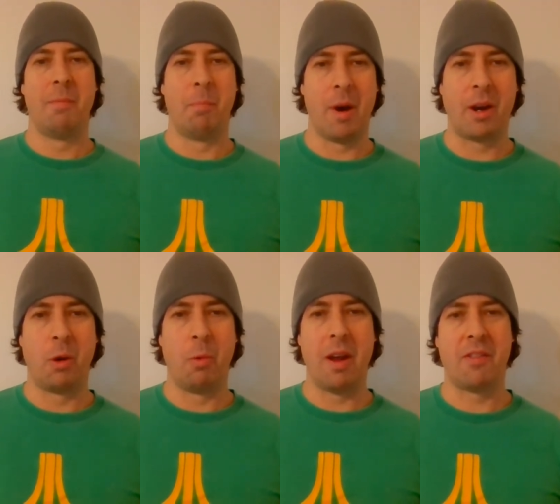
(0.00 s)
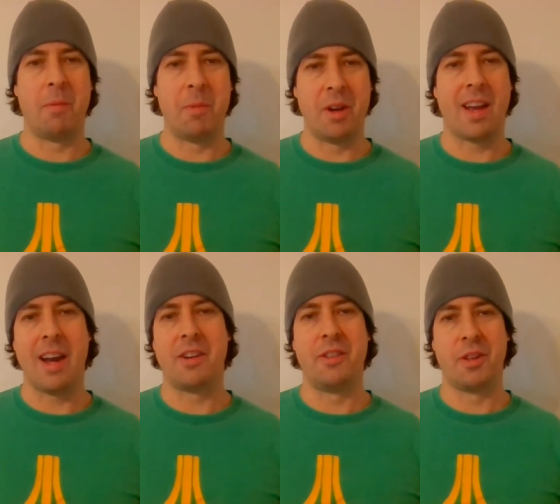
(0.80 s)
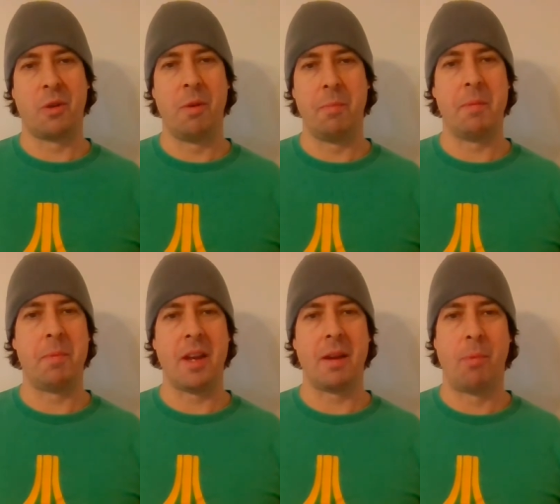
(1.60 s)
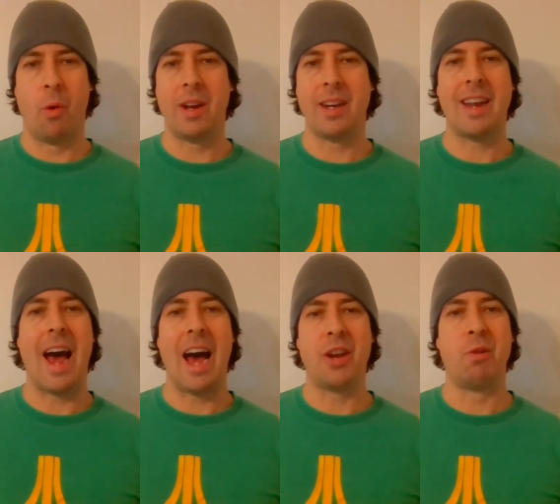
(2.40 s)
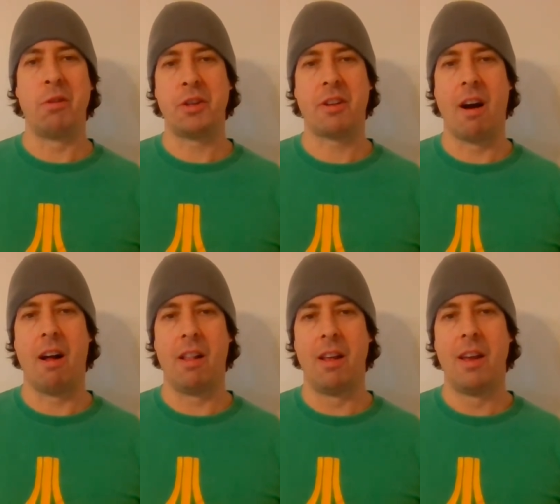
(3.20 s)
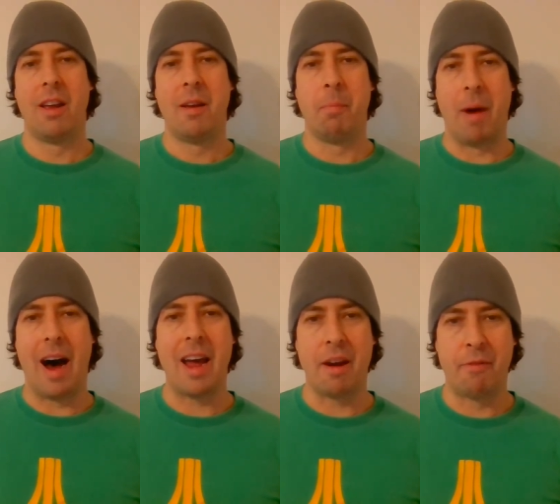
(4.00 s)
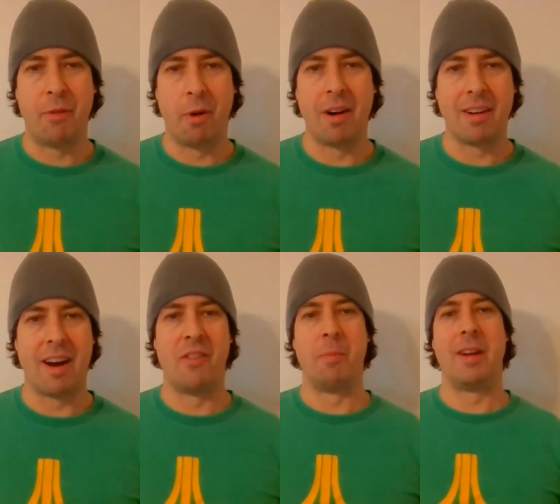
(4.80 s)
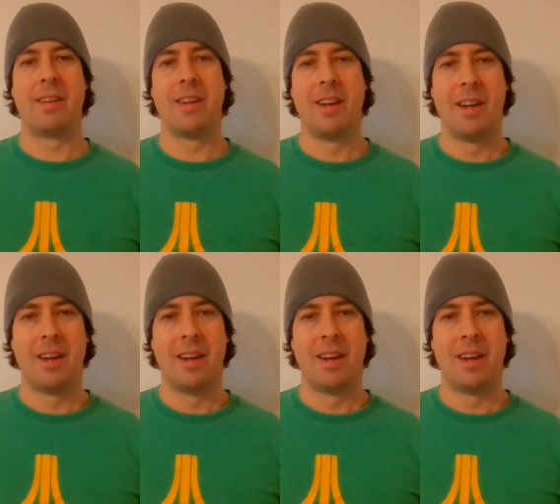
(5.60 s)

microwave communications equipment being pointed at your skull by a foreign government.